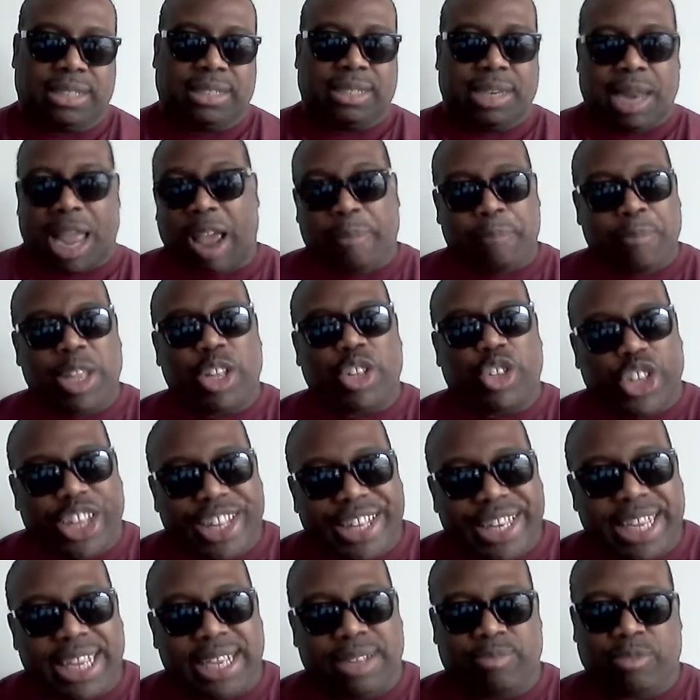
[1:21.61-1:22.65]
an
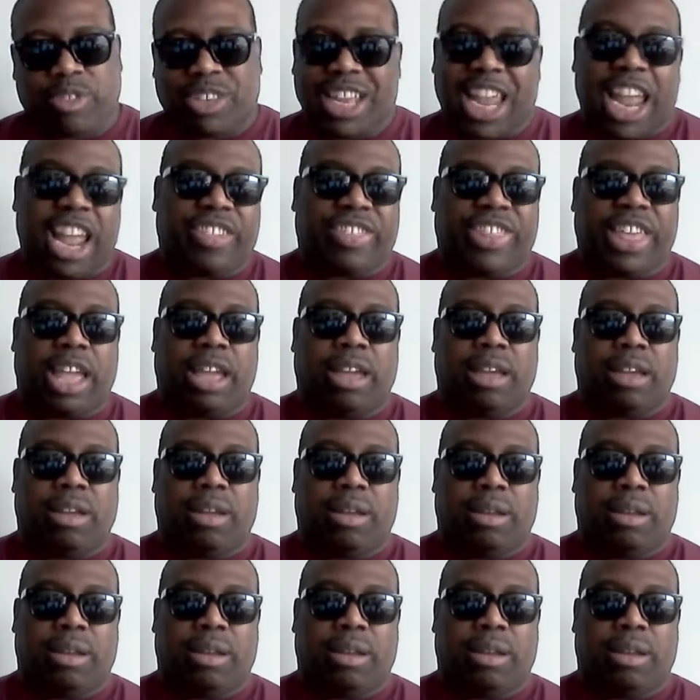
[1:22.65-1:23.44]
opportunity to share the